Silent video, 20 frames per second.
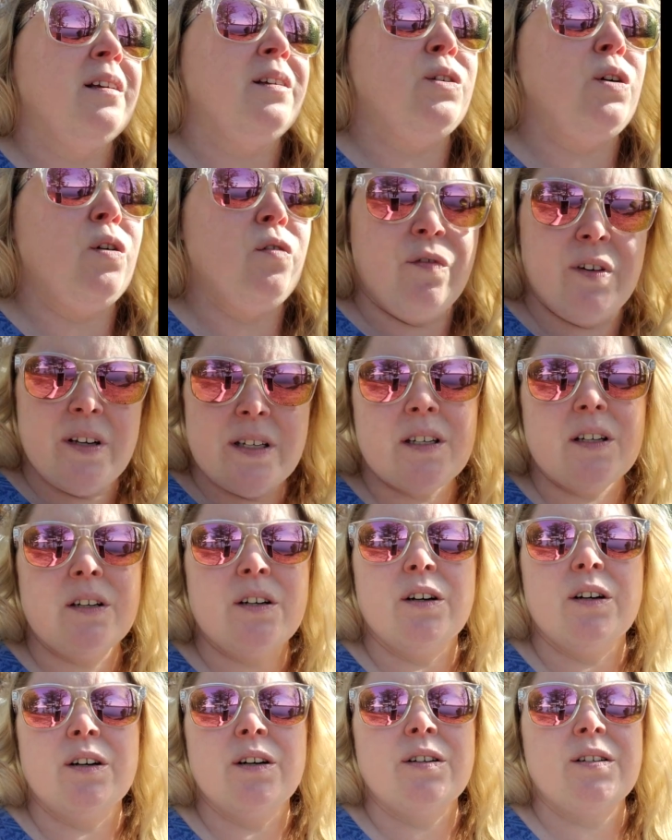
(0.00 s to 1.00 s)
no
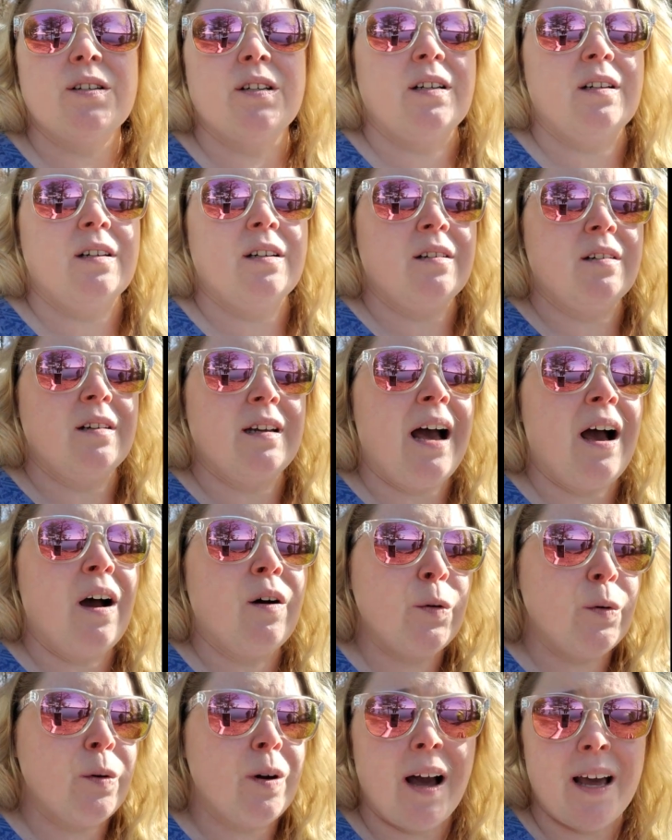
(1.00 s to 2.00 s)
visitors and how
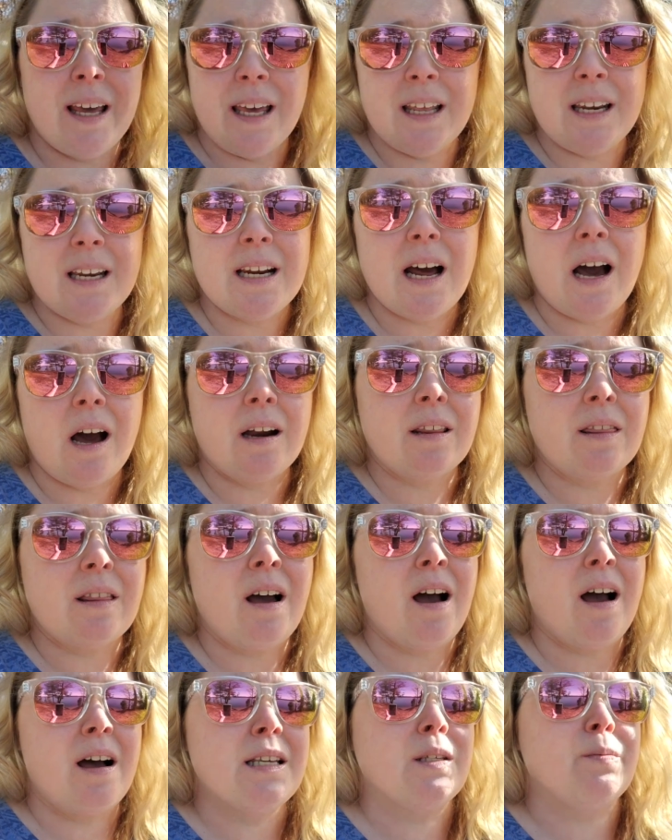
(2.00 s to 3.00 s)
you got in and out of the
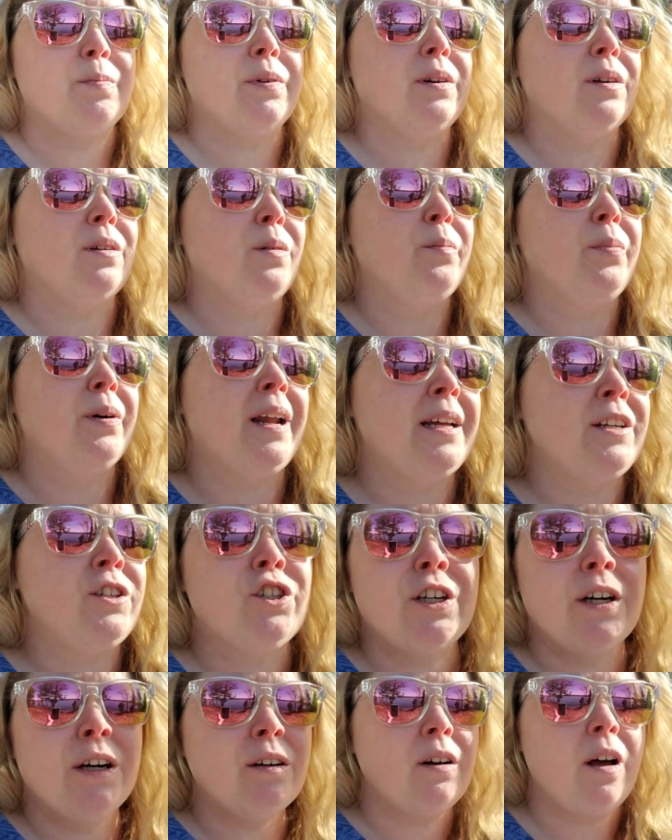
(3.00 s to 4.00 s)
hospital. But I
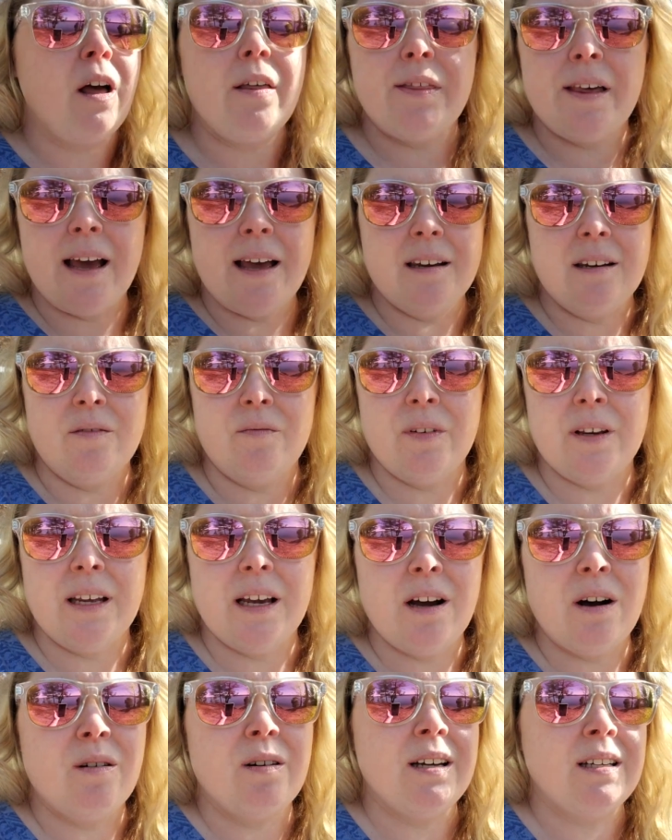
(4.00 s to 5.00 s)
shared all that in a
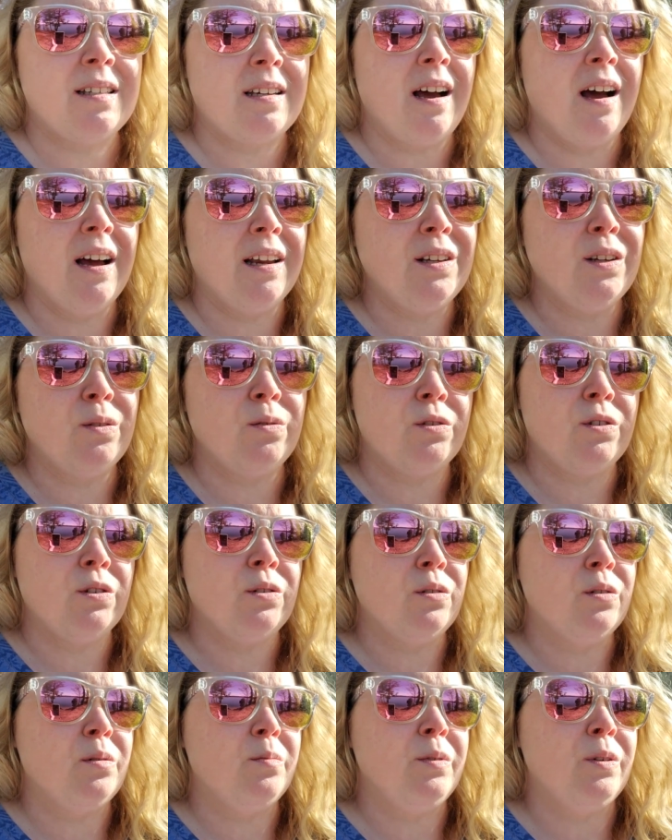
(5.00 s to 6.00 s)
video. It's on
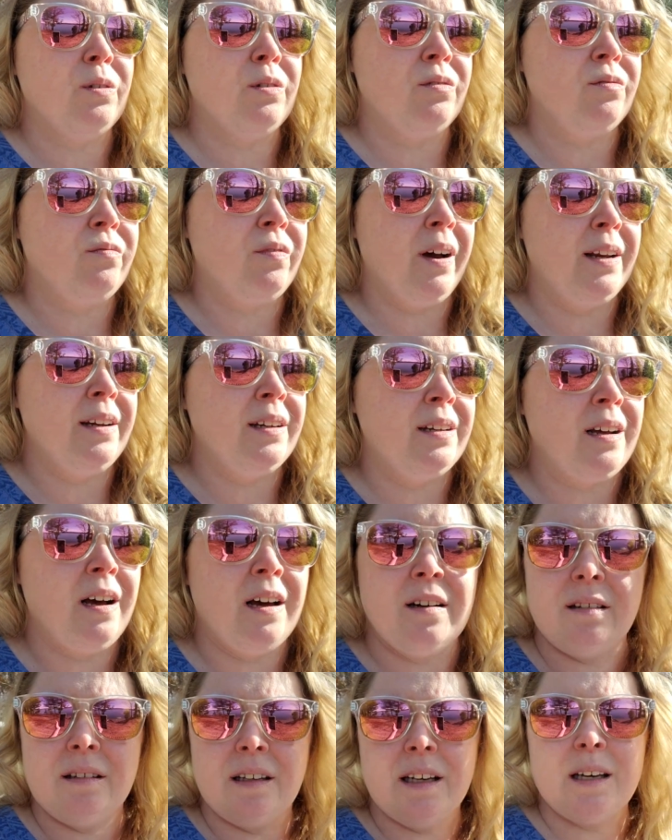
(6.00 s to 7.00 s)
YouTube. You can find it
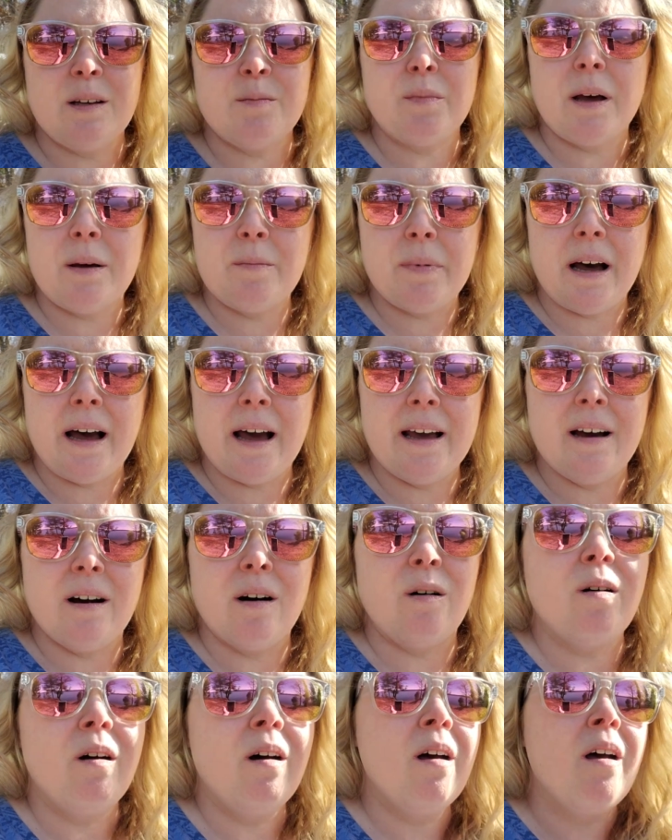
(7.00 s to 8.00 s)
on a link in my
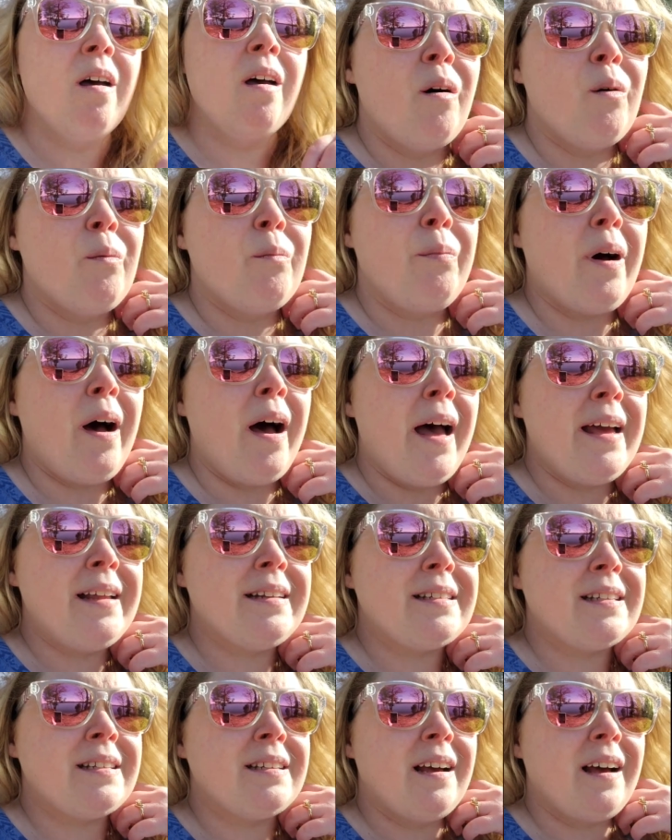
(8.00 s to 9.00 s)
bio. But
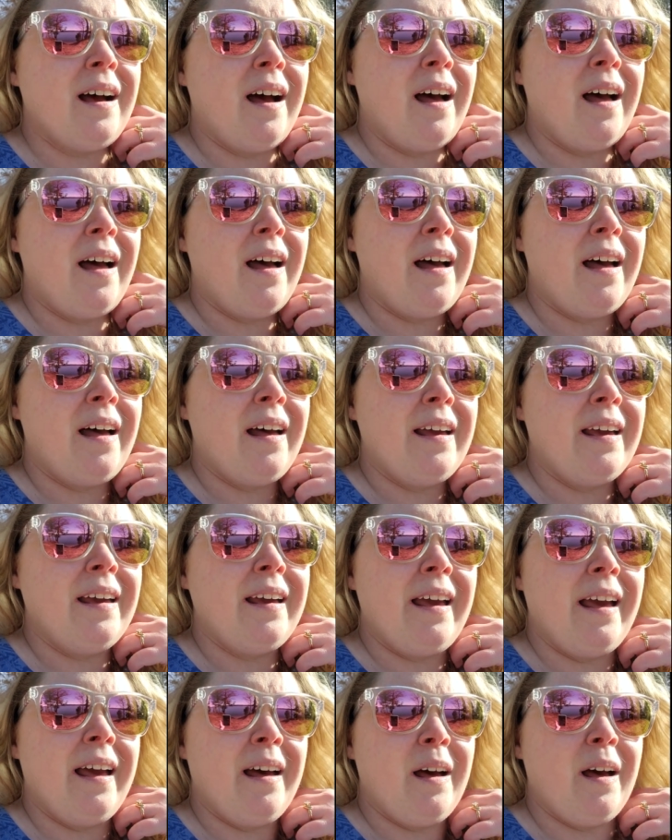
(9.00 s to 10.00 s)
I
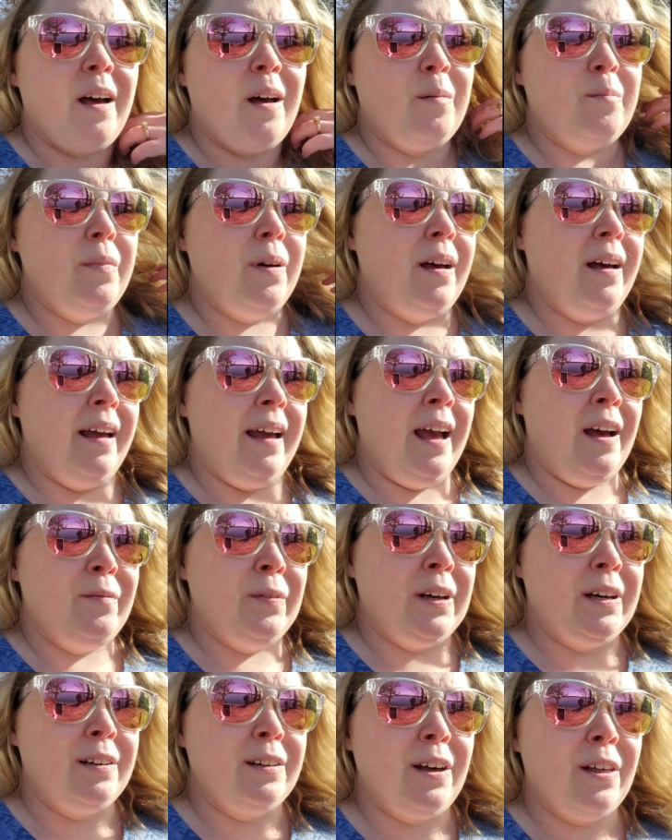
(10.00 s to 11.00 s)
am
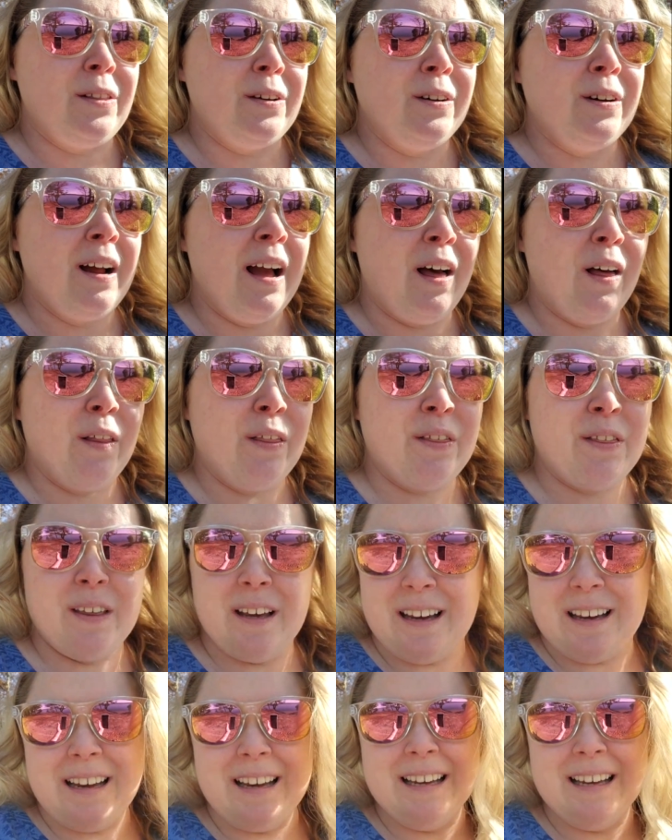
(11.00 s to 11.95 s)
having another health thing